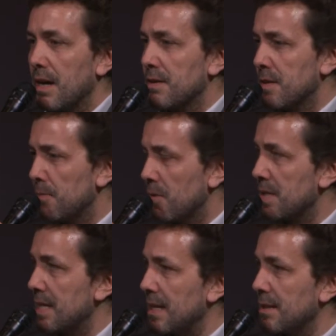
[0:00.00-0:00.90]
small
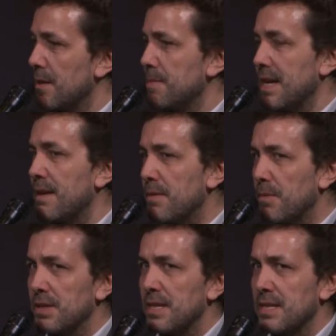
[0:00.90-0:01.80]
startups,
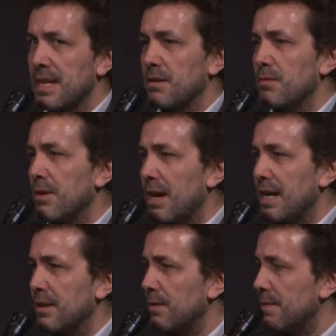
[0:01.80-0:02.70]
everybody is now
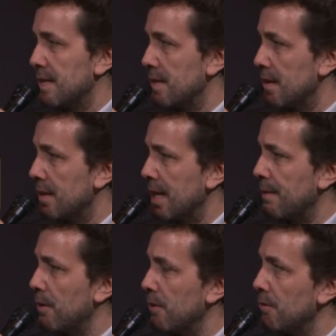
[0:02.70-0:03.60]
aligned on this tech
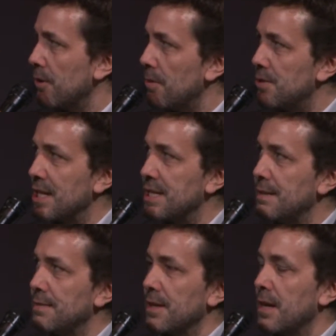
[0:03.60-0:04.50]
for good
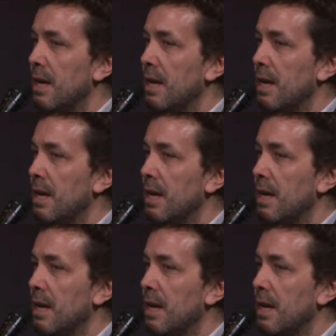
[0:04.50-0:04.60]
objectives.